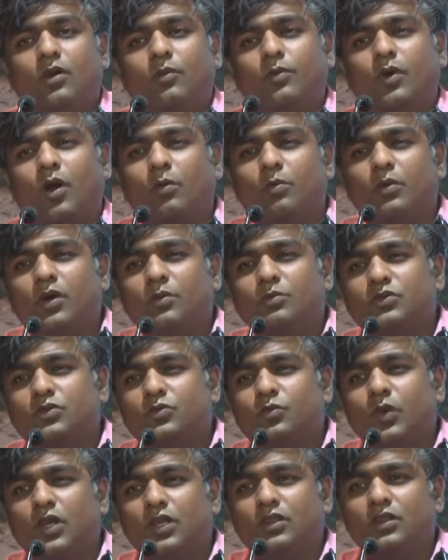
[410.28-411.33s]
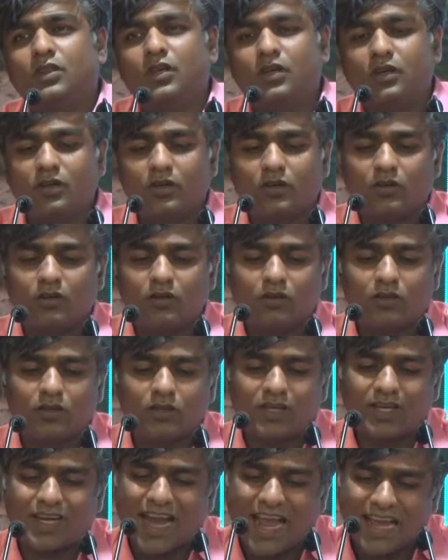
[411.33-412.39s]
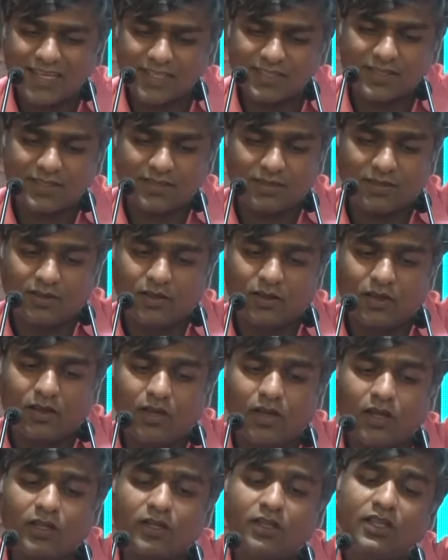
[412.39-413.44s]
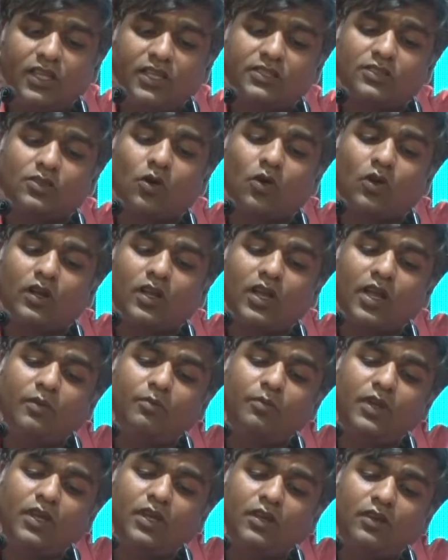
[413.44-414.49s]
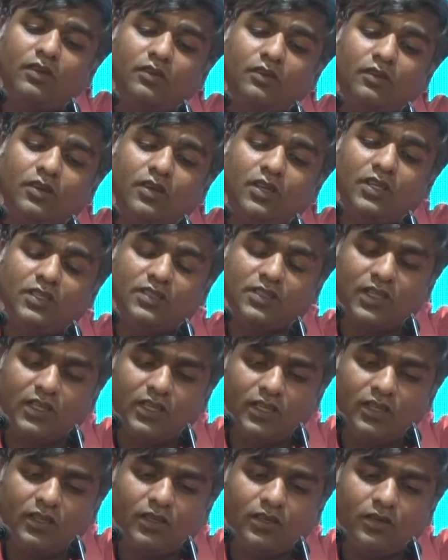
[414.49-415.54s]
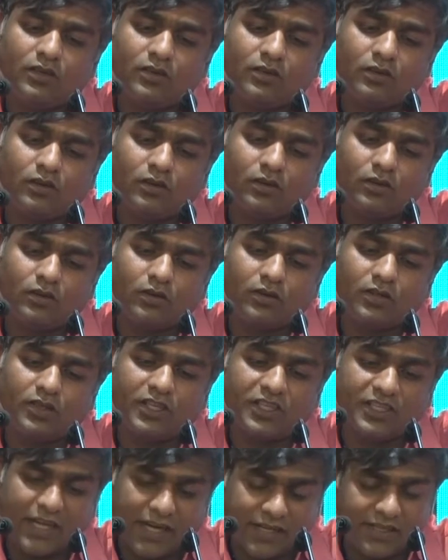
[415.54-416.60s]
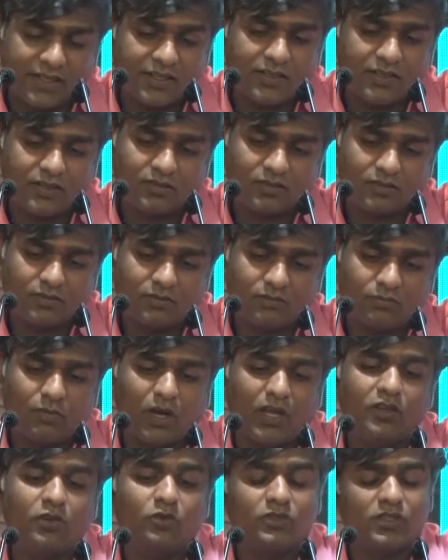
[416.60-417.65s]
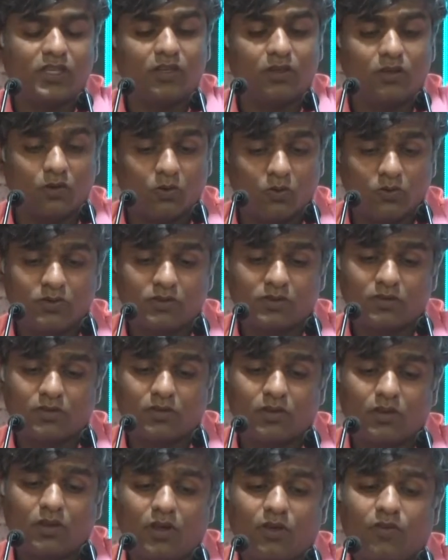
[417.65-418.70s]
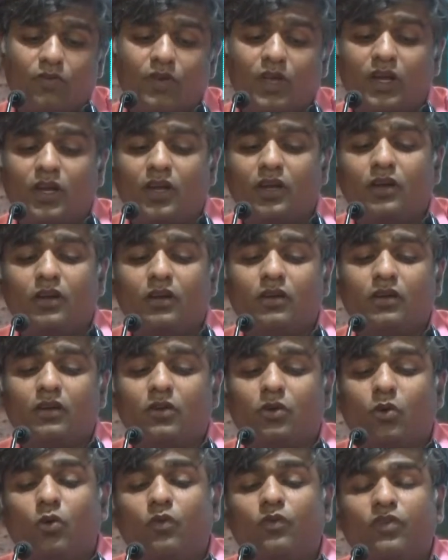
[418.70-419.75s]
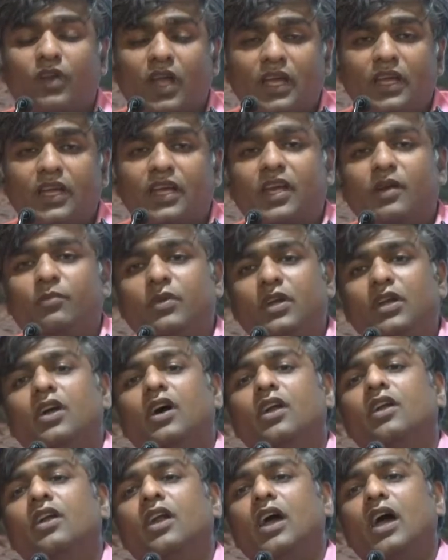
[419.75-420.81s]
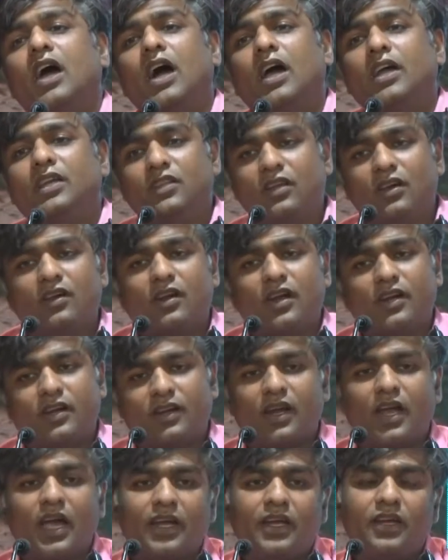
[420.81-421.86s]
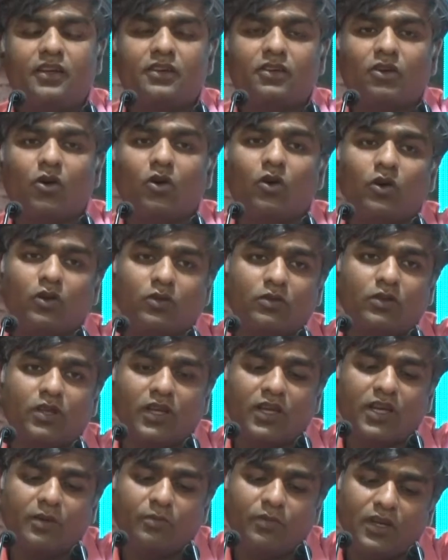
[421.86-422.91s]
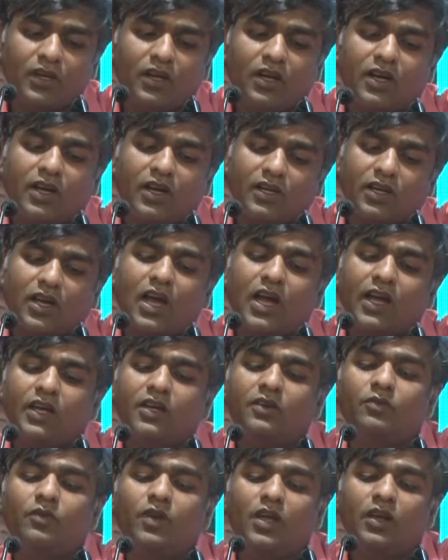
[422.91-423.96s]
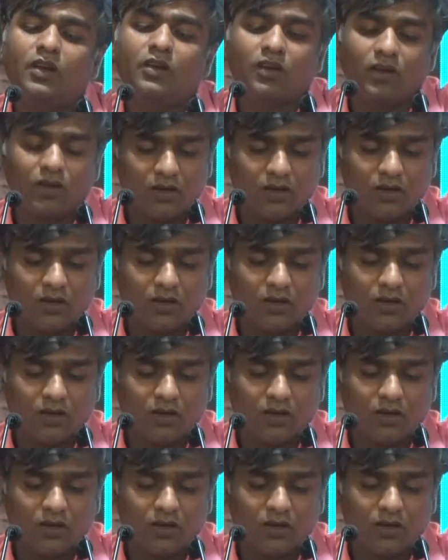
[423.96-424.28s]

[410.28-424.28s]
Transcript: problems with the tracks. This all can be easily detected by using drones wherein drone flying can be done either at night or they can be done at a height where